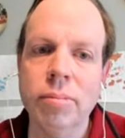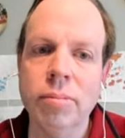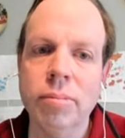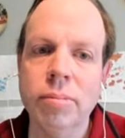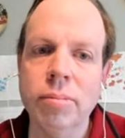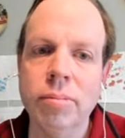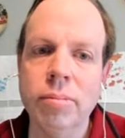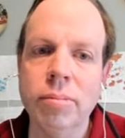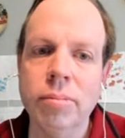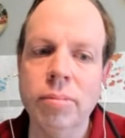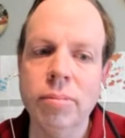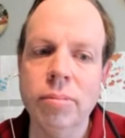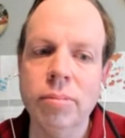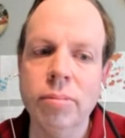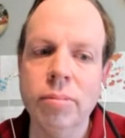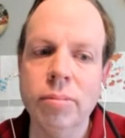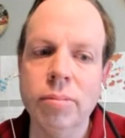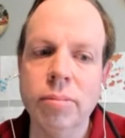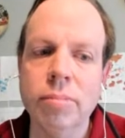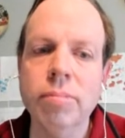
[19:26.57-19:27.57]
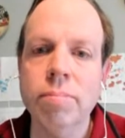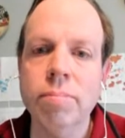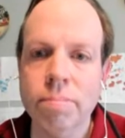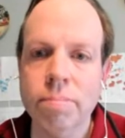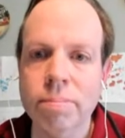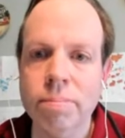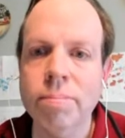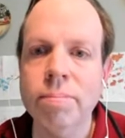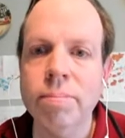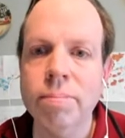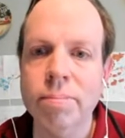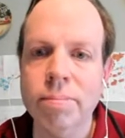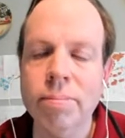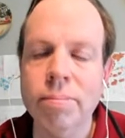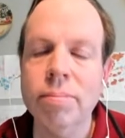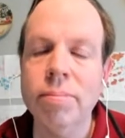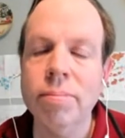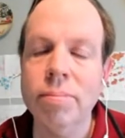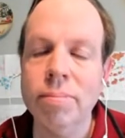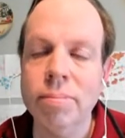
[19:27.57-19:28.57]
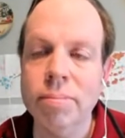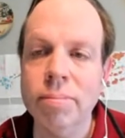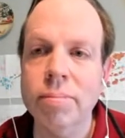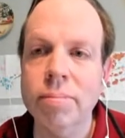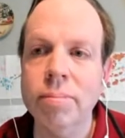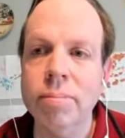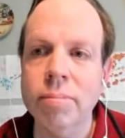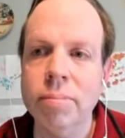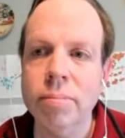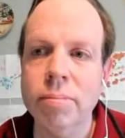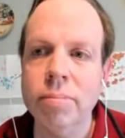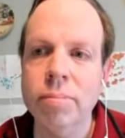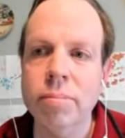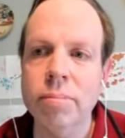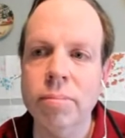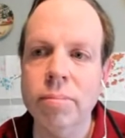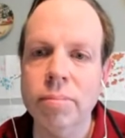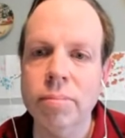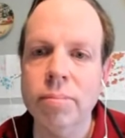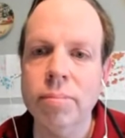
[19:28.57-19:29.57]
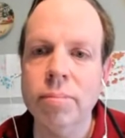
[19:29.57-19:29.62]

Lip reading: The person shown says nothing.